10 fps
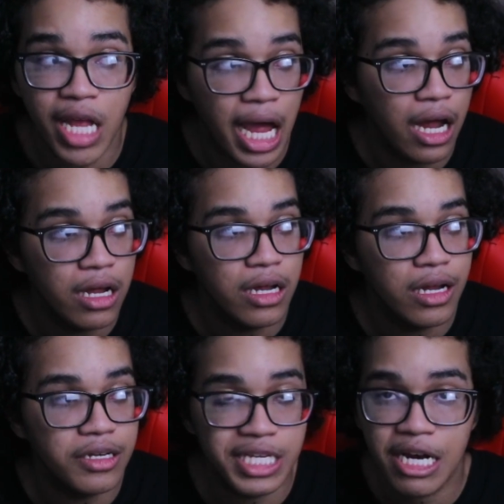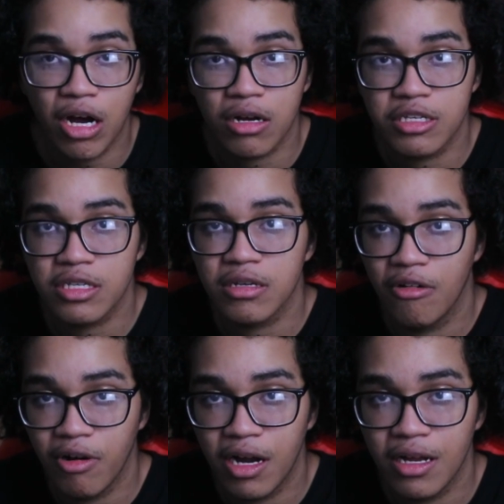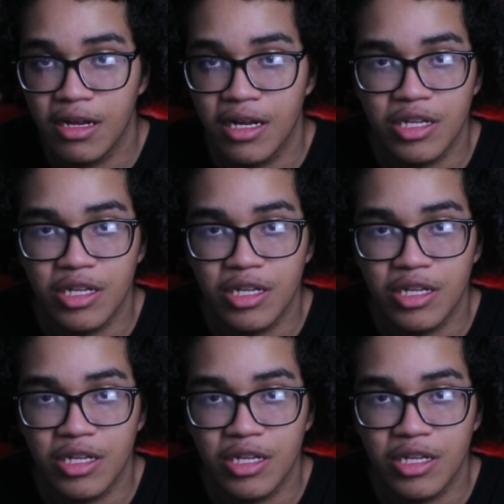Yeah, dead ass, right?